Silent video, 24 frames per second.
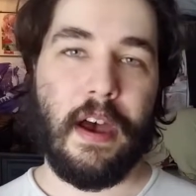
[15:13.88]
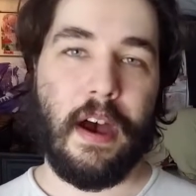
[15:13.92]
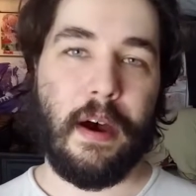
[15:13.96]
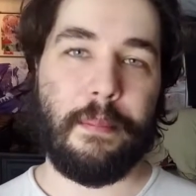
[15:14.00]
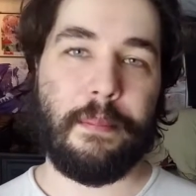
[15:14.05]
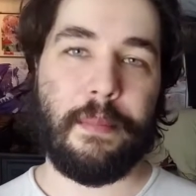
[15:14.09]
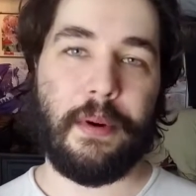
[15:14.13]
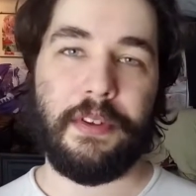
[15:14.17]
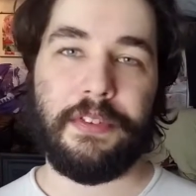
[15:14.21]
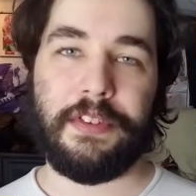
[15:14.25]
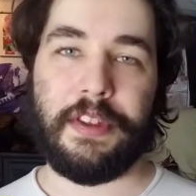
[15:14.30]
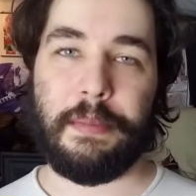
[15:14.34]

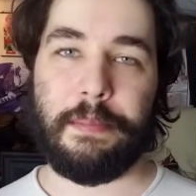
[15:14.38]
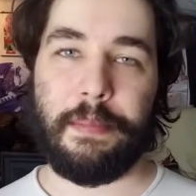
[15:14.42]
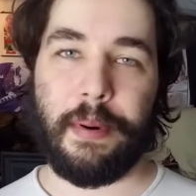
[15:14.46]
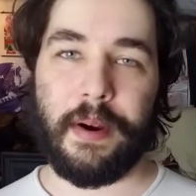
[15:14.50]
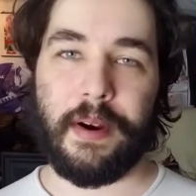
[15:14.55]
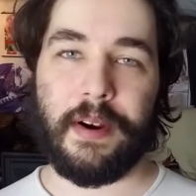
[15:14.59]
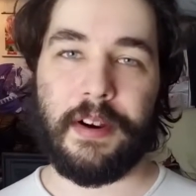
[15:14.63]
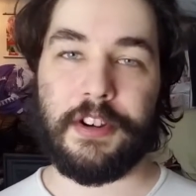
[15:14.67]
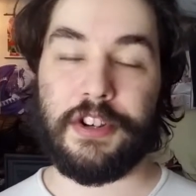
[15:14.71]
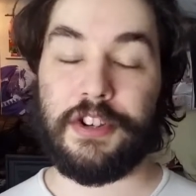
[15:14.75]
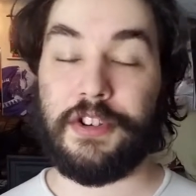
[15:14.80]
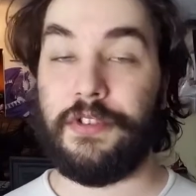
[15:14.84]

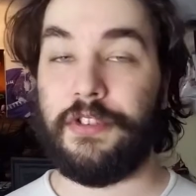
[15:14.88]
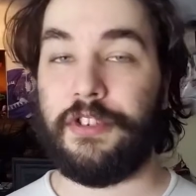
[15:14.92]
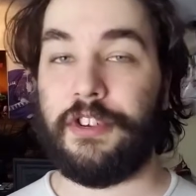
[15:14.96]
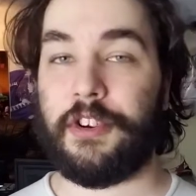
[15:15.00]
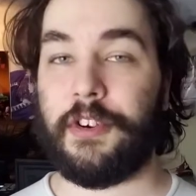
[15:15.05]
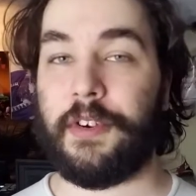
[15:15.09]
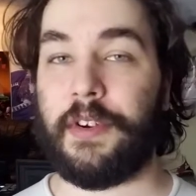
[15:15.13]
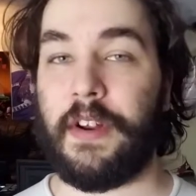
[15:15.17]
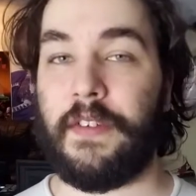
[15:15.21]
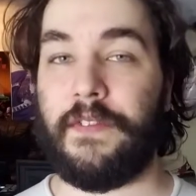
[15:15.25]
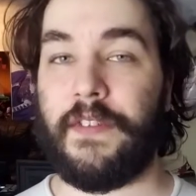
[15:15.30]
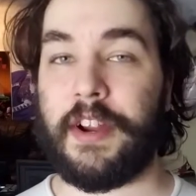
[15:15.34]
multi-part choose your
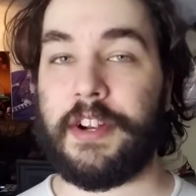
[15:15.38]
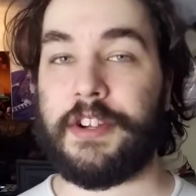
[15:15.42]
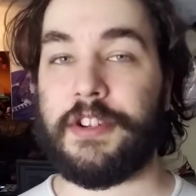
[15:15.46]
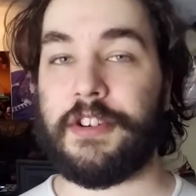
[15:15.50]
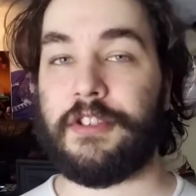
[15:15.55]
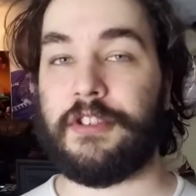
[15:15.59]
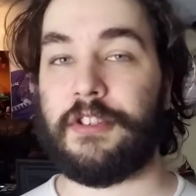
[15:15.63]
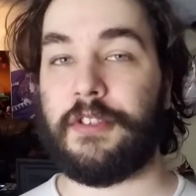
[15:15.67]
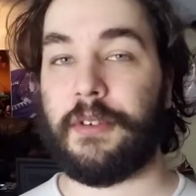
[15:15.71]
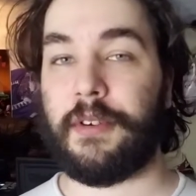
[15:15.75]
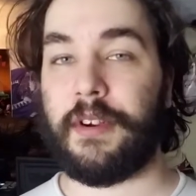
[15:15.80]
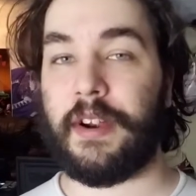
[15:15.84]
own adventure
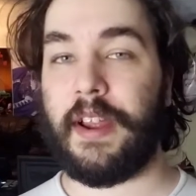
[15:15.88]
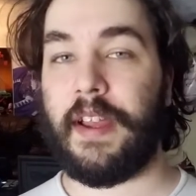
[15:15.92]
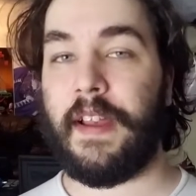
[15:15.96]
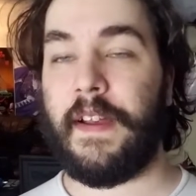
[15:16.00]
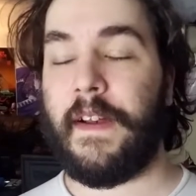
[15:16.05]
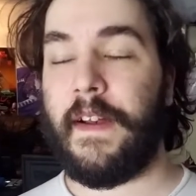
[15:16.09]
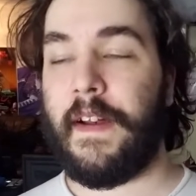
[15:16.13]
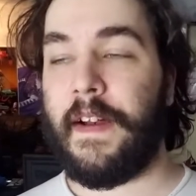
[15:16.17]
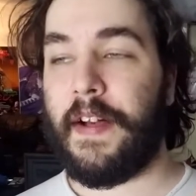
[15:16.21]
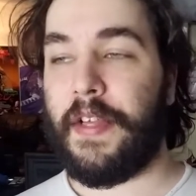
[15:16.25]
story